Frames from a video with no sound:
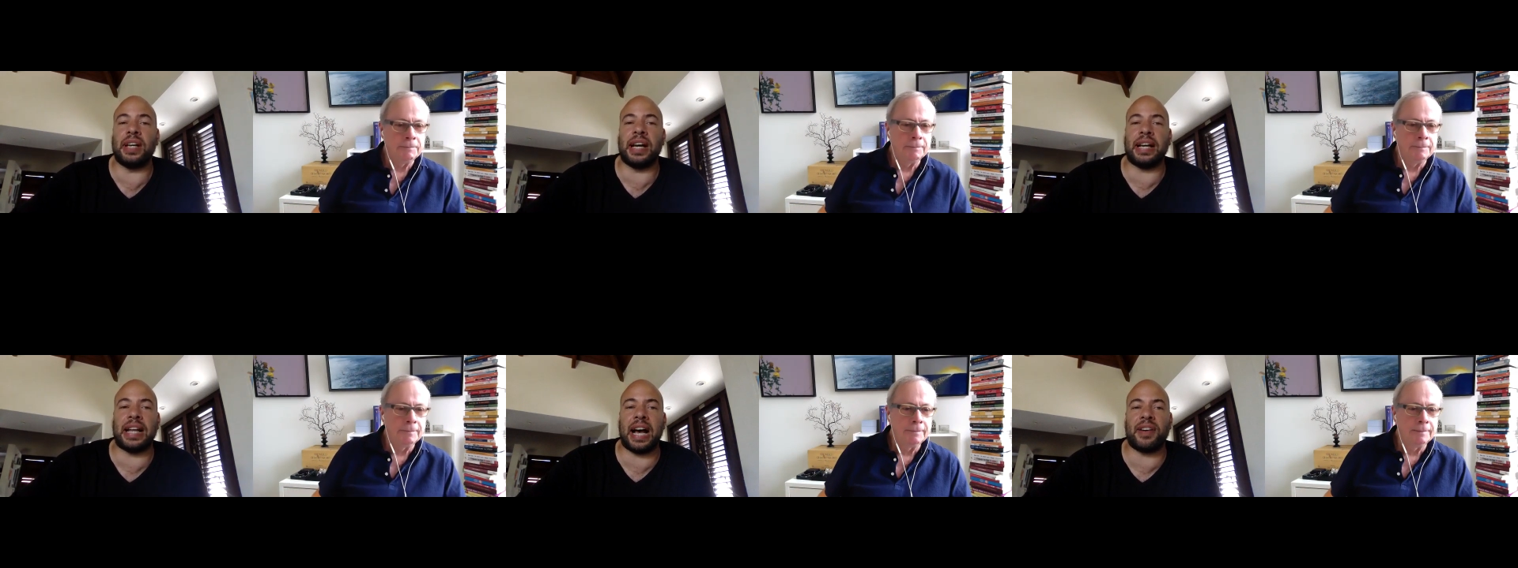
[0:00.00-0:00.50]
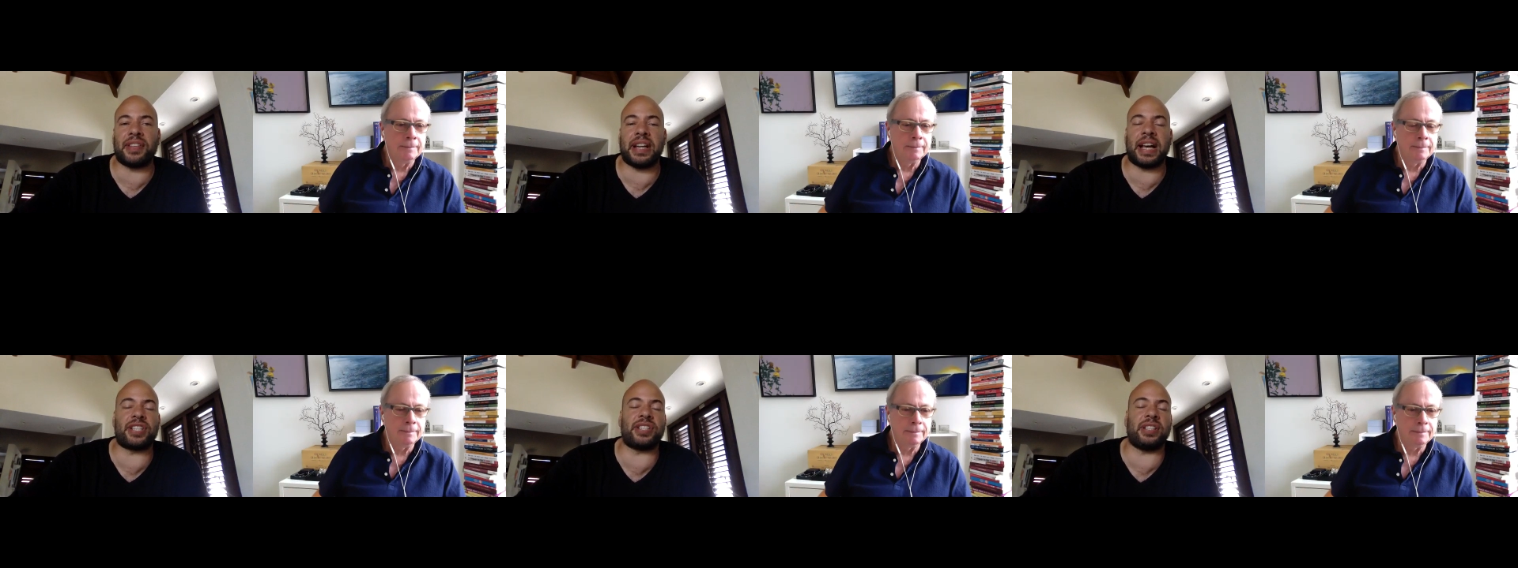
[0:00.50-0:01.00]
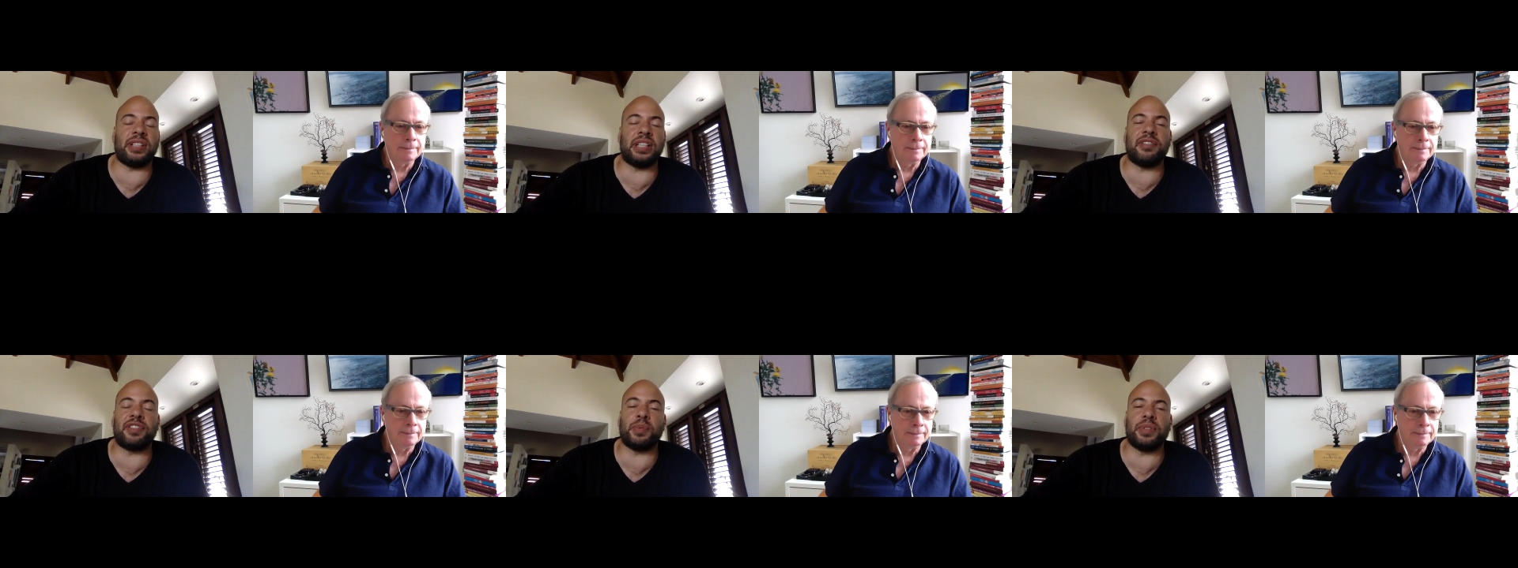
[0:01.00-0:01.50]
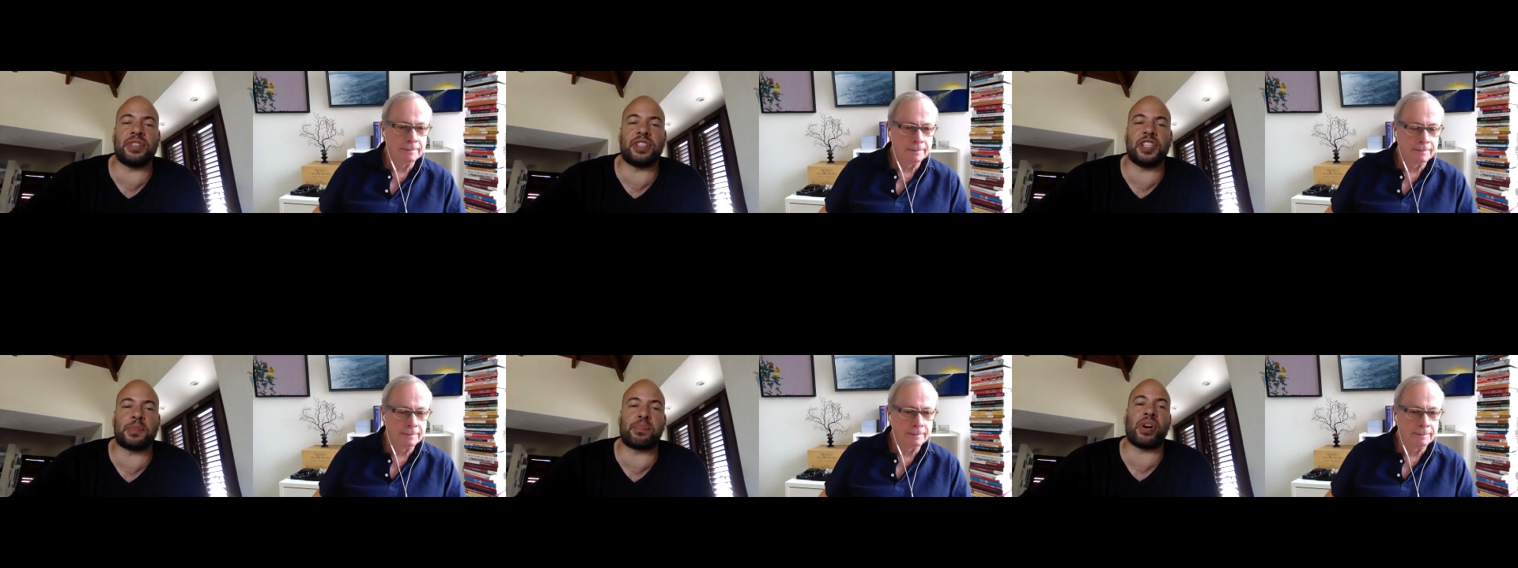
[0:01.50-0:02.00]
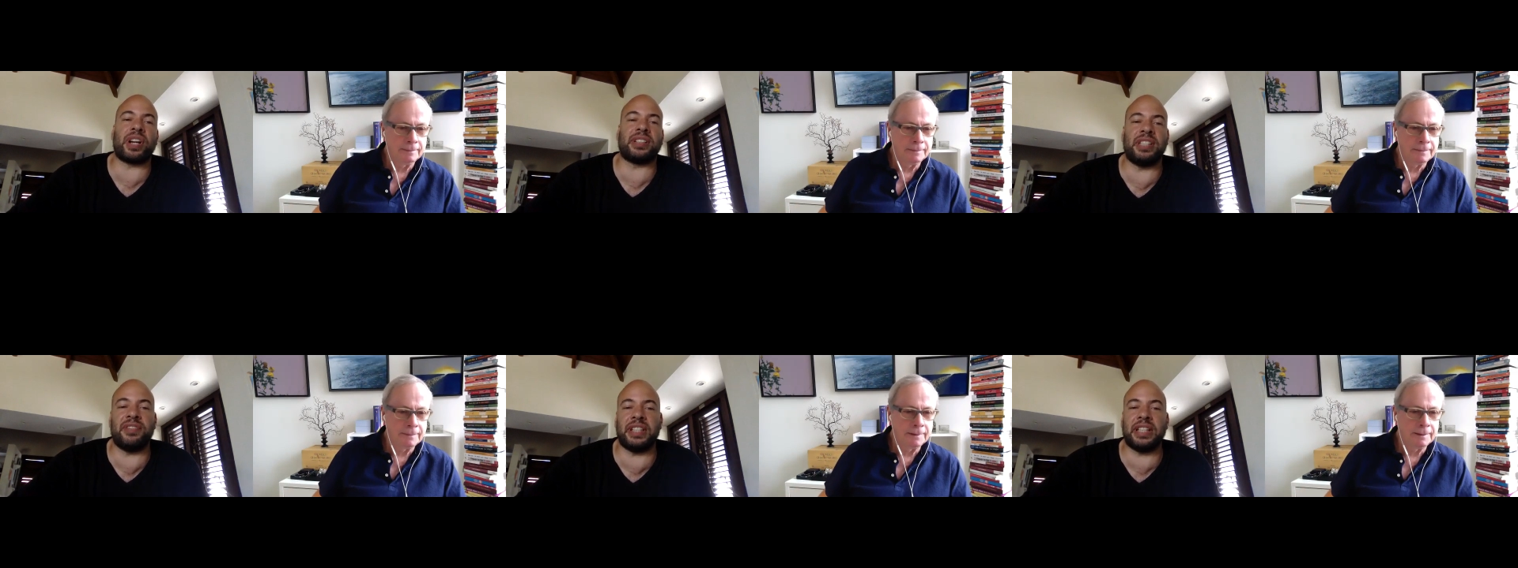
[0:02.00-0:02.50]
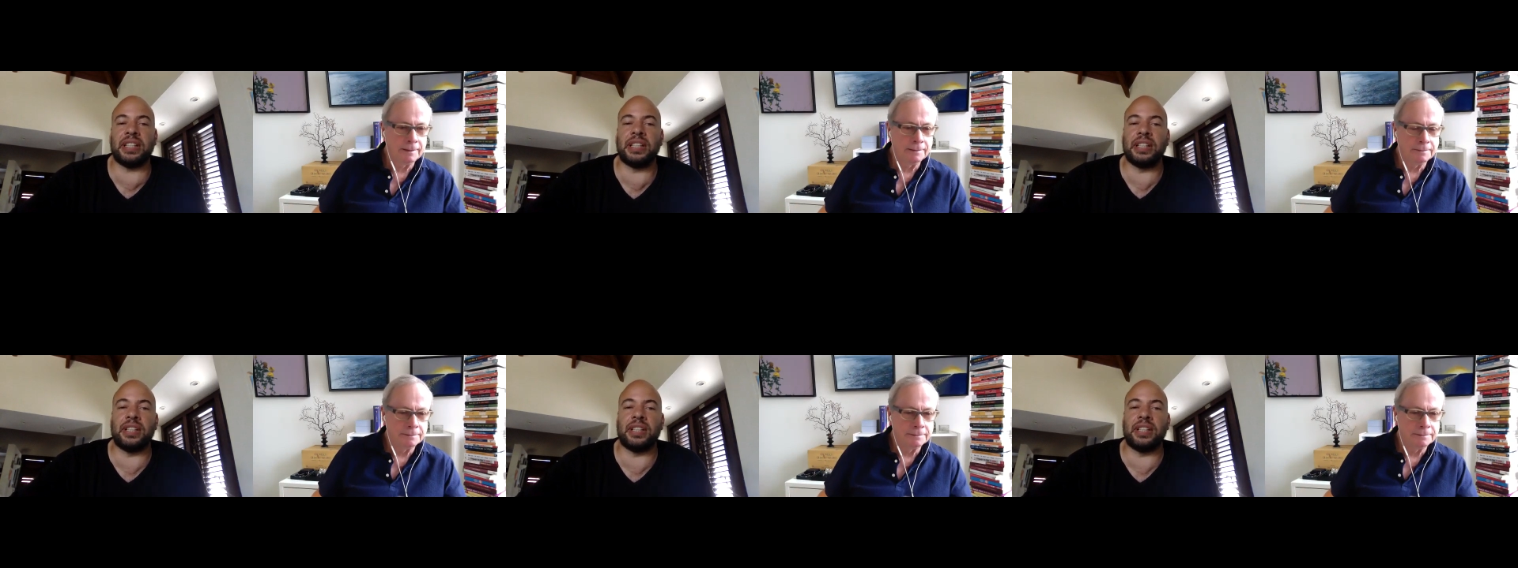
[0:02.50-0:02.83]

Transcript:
Speaker 1: and how that actually influences productivity,